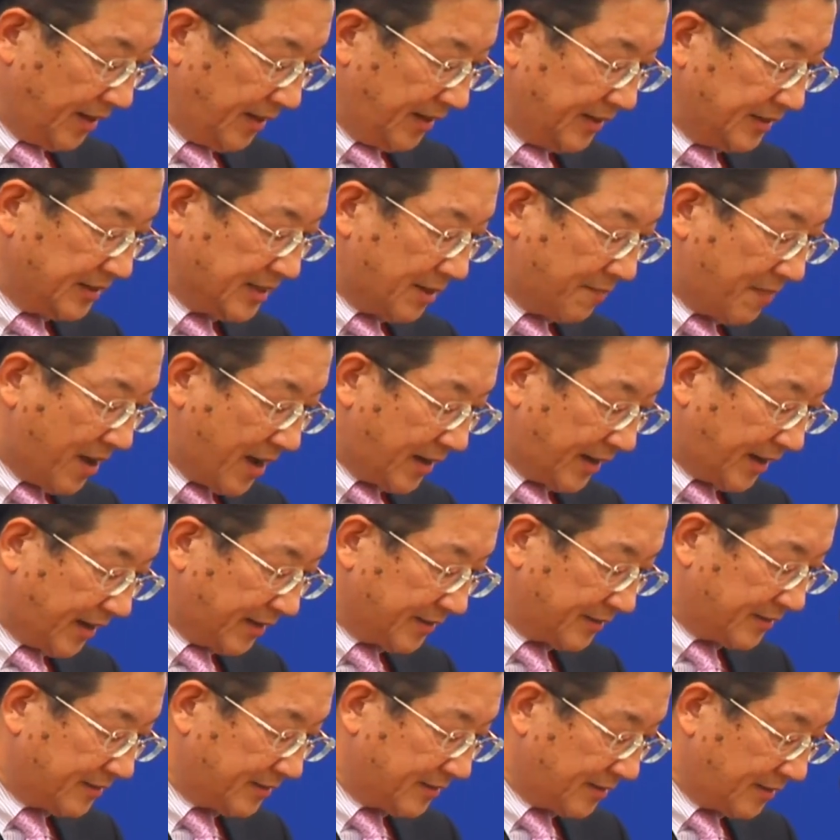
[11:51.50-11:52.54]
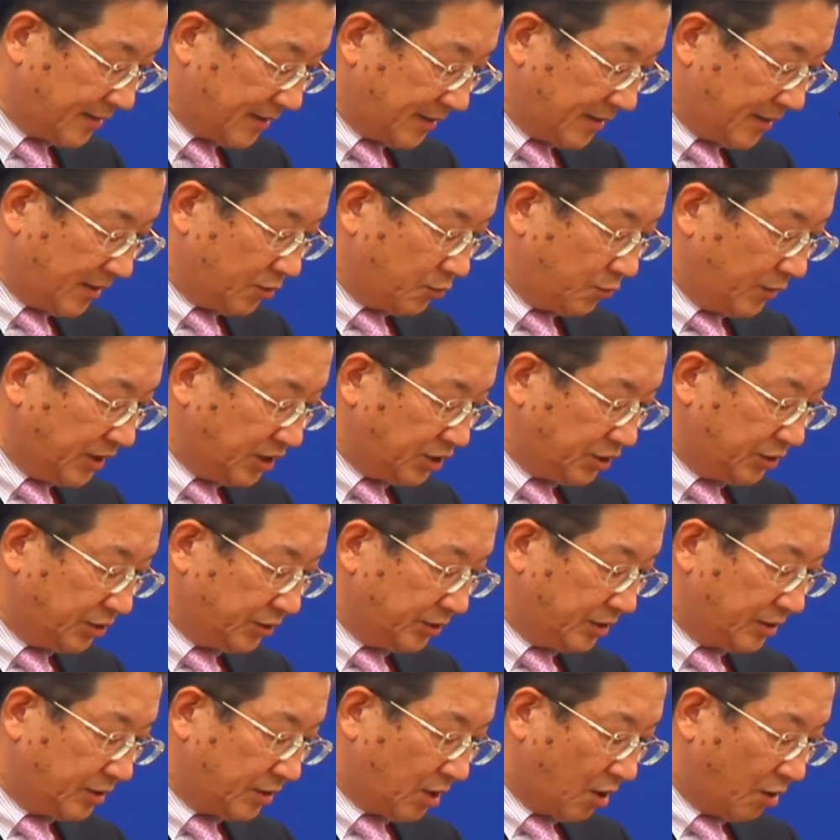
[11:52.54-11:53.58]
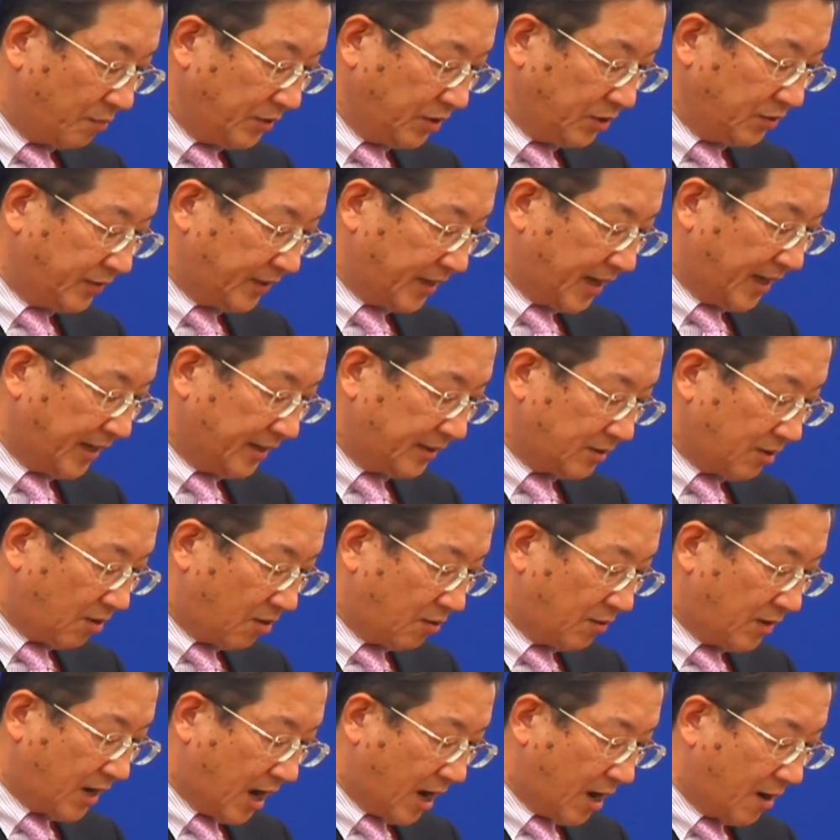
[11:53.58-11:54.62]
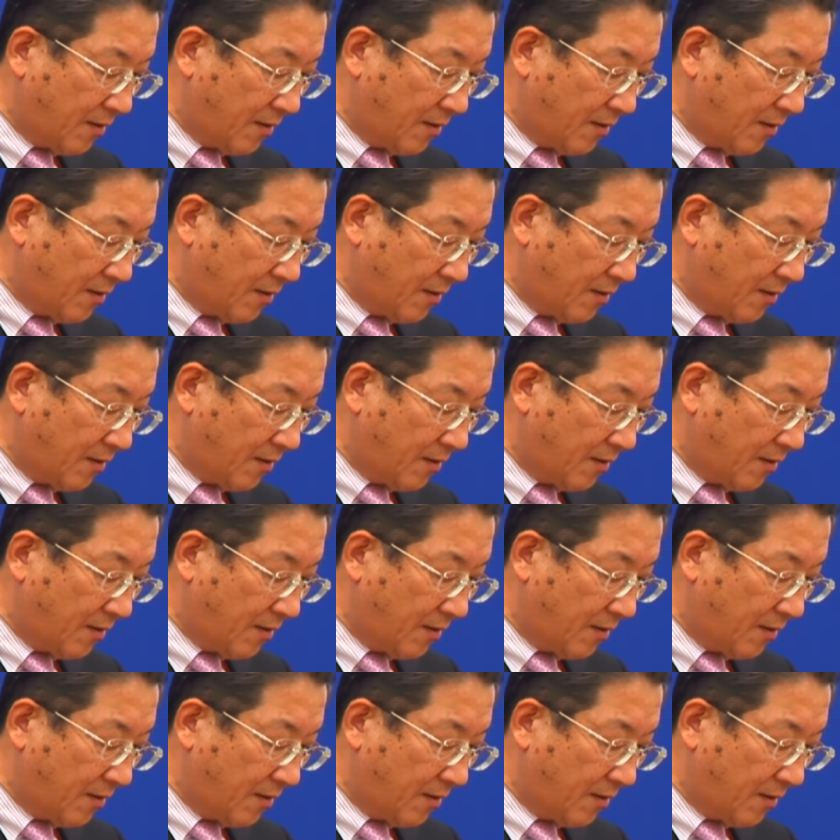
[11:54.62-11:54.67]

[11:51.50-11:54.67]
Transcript: In the market, we should communicate on